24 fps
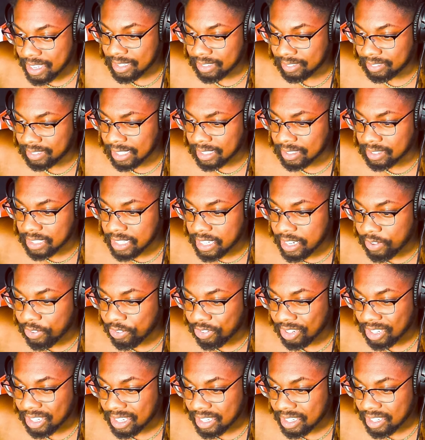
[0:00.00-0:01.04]
Then
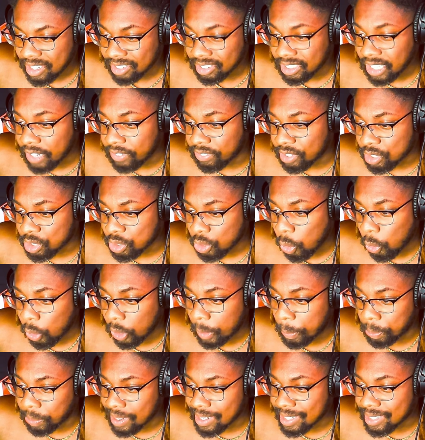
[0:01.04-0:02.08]
leave. Leave this
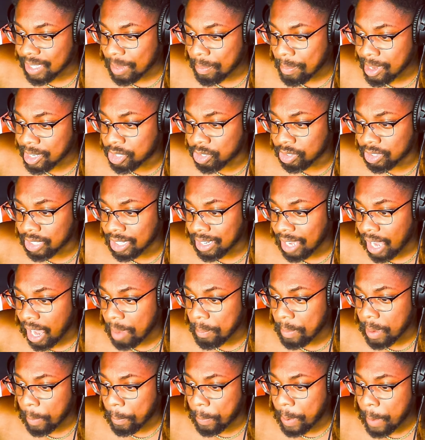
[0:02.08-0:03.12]
horrid place that makes you the
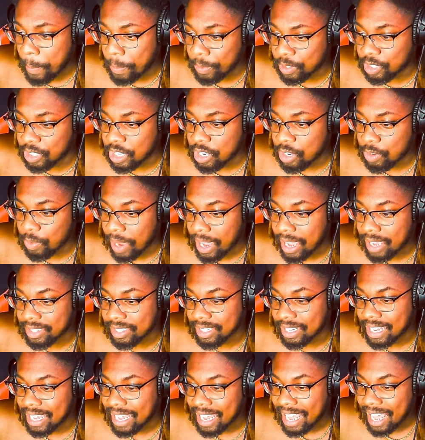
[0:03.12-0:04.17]
nightmare people see you
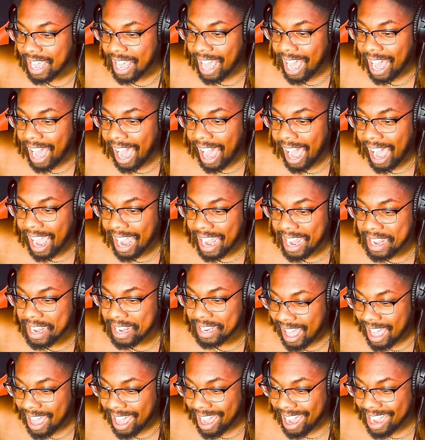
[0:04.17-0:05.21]
as. I
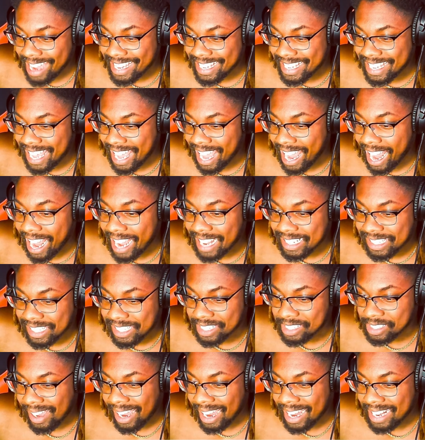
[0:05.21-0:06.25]

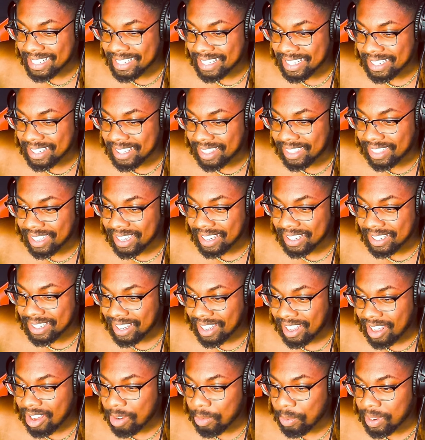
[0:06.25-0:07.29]
can't. I didn't think.
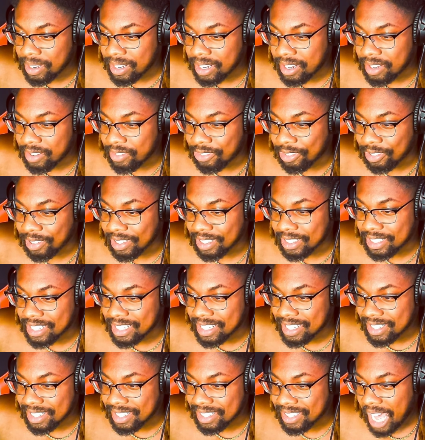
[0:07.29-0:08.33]
I went in for a
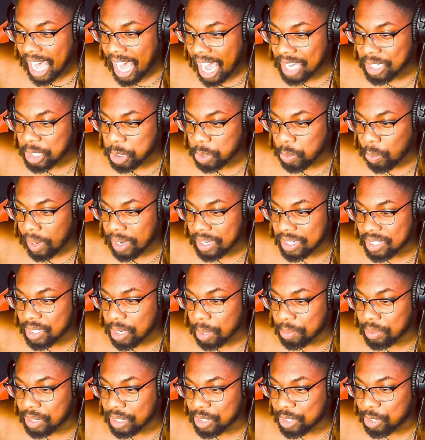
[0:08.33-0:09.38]
kiss. I just wanted
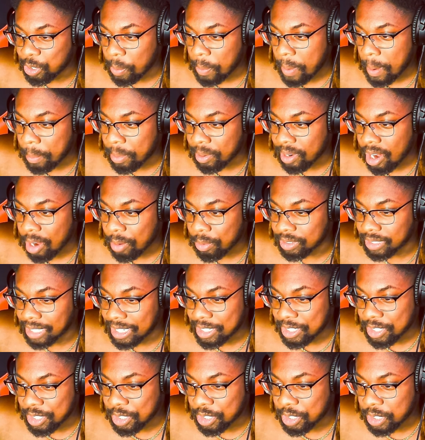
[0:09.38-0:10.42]
something to remember our
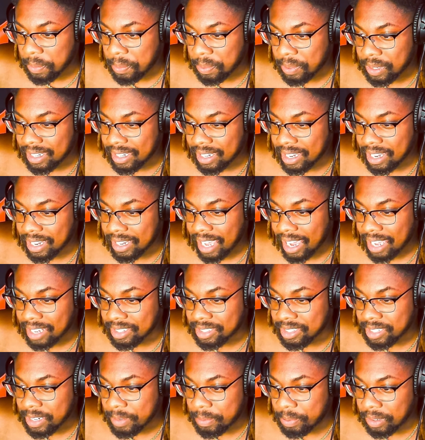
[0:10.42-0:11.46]
relationship. It got
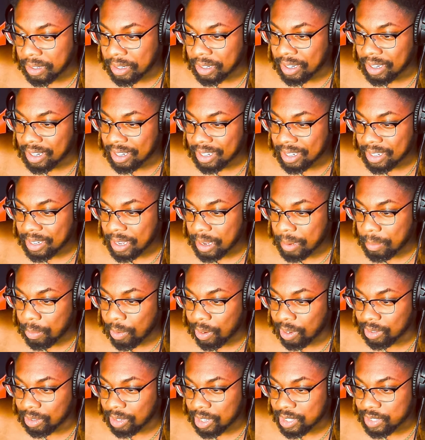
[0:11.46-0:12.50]
deeper and
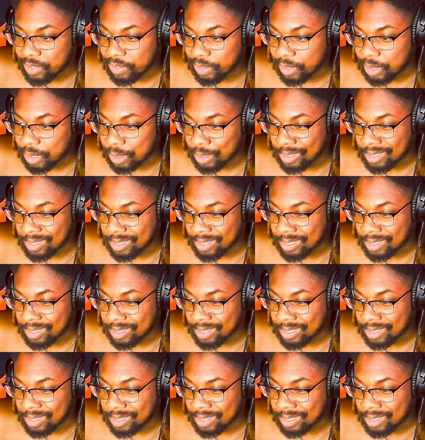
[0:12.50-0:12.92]
more lustful.